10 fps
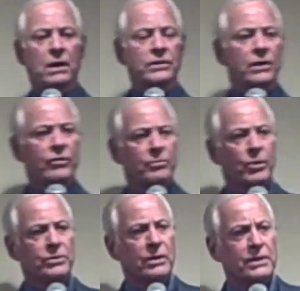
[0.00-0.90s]
I said, are there
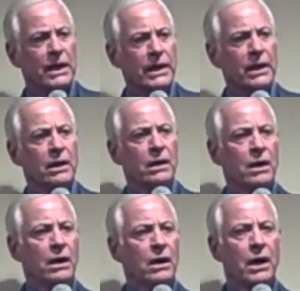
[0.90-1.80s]
books on selling?
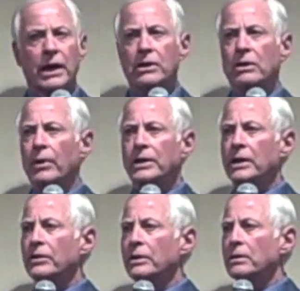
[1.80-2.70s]
I had no
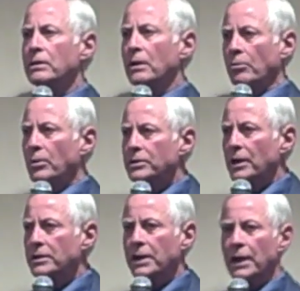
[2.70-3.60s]
idea that there were books
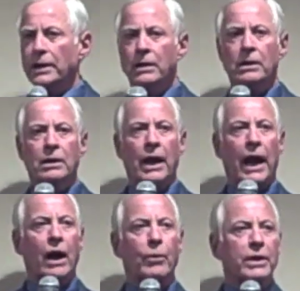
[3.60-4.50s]
on selling.
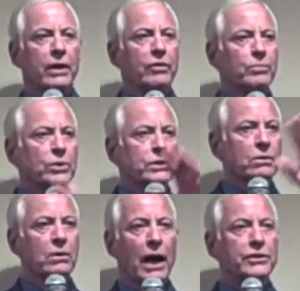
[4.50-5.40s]
And I went down to the
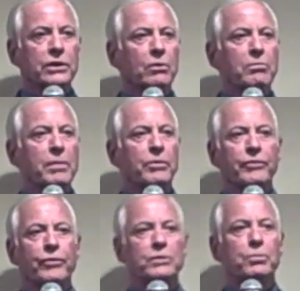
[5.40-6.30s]
bookstore. I still remember the
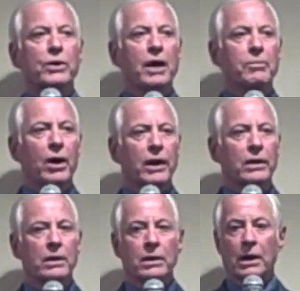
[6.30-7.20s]
first book I bought.
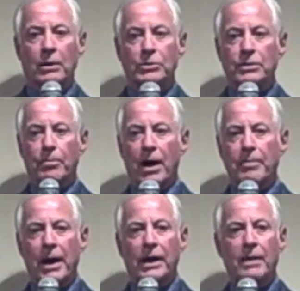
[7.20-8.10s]
And it was by a
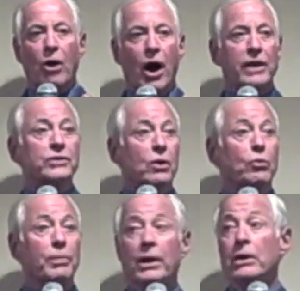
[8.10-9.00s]
man named Heinz
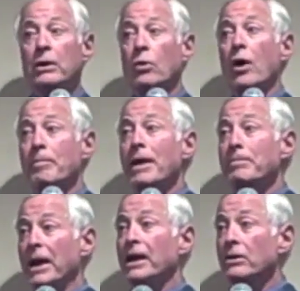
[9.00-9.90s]
Goldman, who I
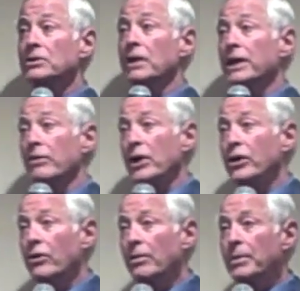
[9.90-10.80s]
met many years later in
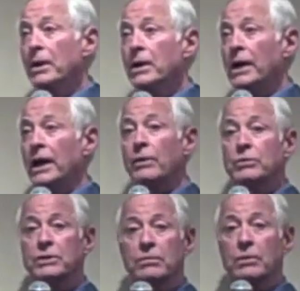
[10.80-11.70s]
Europe. And it
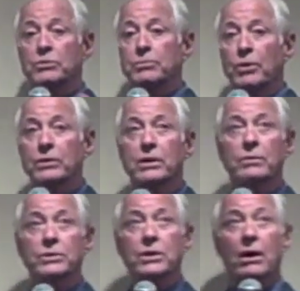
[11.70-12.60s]
was a book.
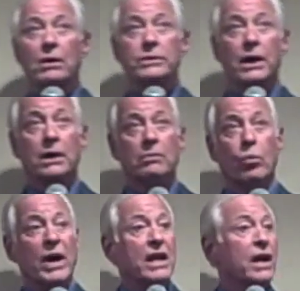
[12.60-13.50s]
It was called
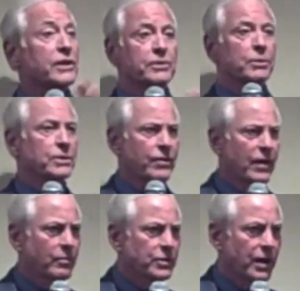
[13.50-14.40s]
Winning Customers. I think
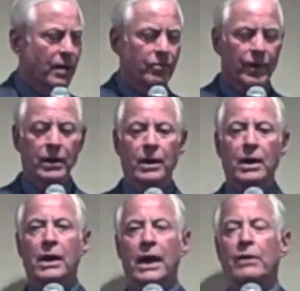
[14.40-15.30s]
that was the name of it.
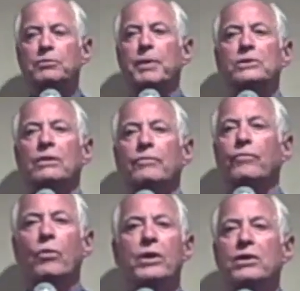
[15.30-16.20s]
And it was based on
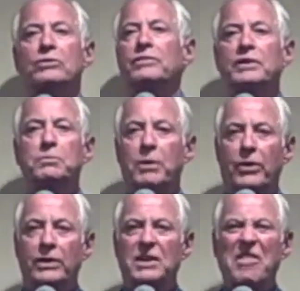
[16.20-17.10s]
40 years of
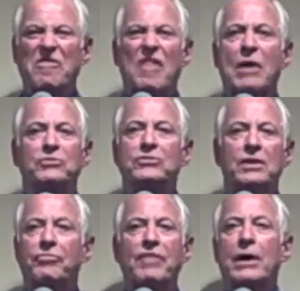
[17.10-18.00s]
experience and thousands
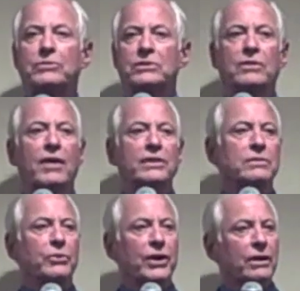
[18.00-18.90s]
of
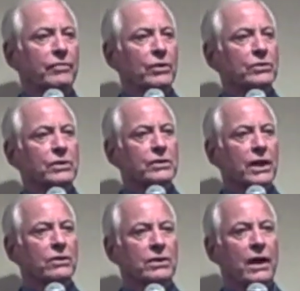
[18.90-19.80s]
customer interviews and
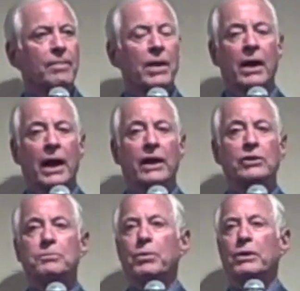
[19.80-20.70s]
sales. And he
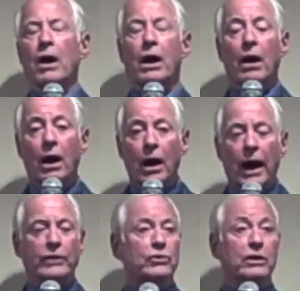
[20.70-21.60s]
just put it on.
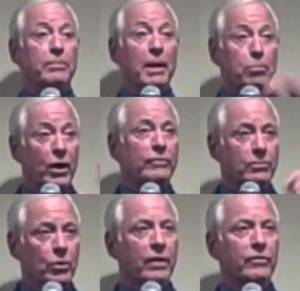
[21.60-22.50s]
And I started to buy book after
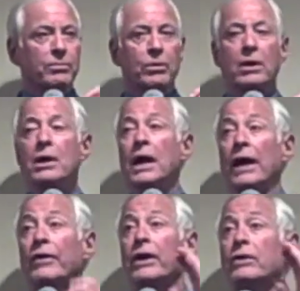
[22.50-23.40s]
book after book.
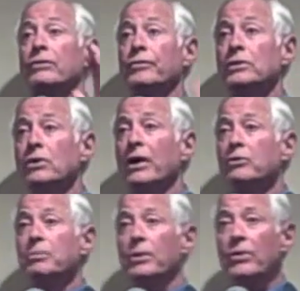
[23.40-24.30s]
And then I got the first
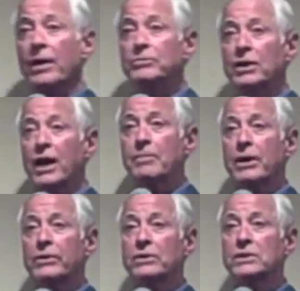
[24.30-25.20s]
audio programs that came
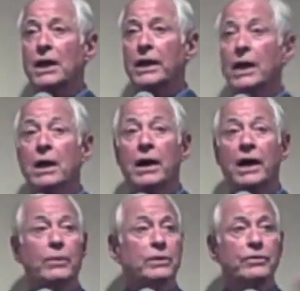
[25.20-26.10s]
out on selling.
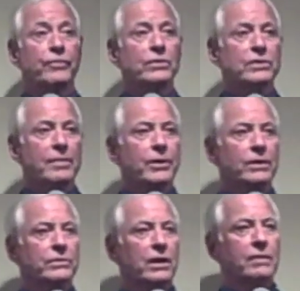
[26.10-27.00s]
And I went to the first
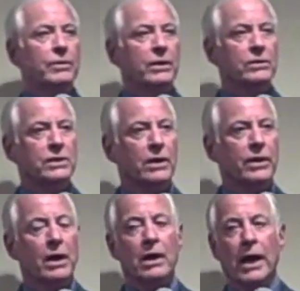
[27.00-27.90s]
seminars that came out on
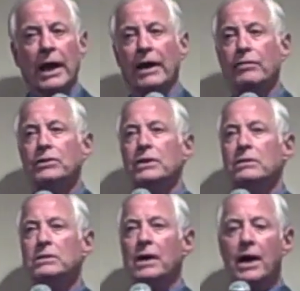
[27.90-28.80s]
selling. And every
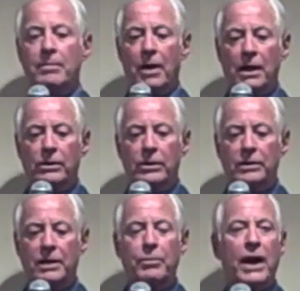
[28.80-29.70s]
single time I
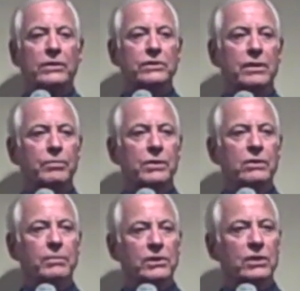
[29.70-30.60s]
learned and practiced something
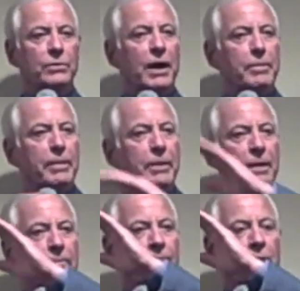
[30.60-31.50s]
new, my sales went up and up and
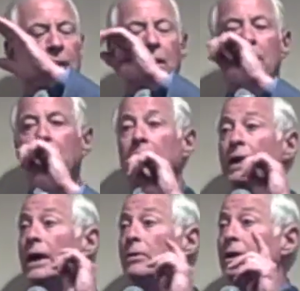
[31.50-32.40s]
up.
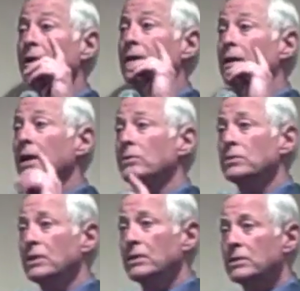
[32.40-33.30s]
Now,
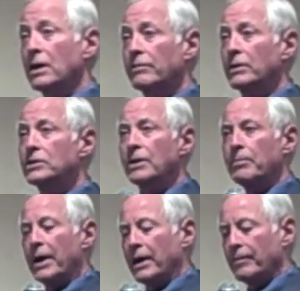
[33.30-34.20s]
interesting discovery,
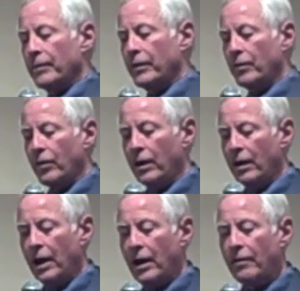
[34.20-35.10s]
jump back.
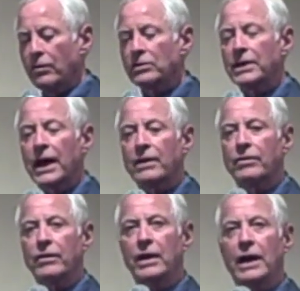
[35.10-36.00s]
They have looked at
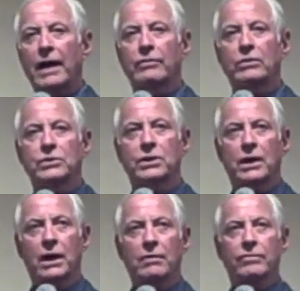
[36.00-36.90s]
the evolution
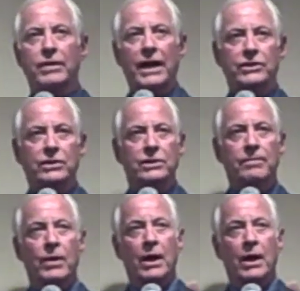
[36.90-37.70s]
of nations.